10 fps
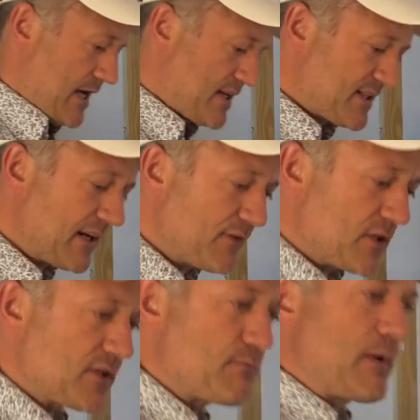Instead of
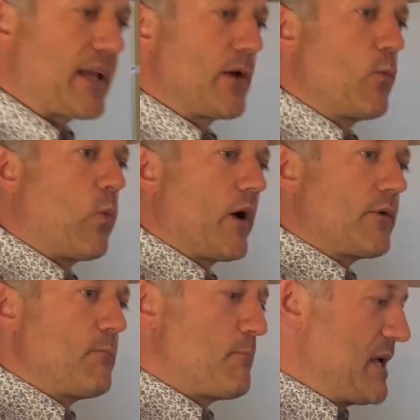just making
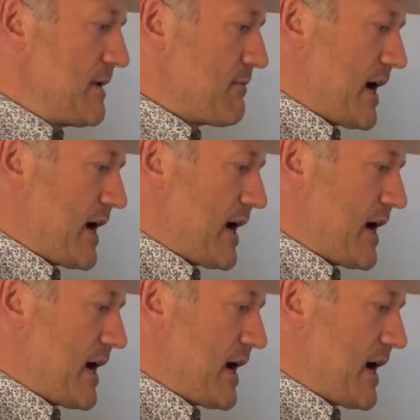one beam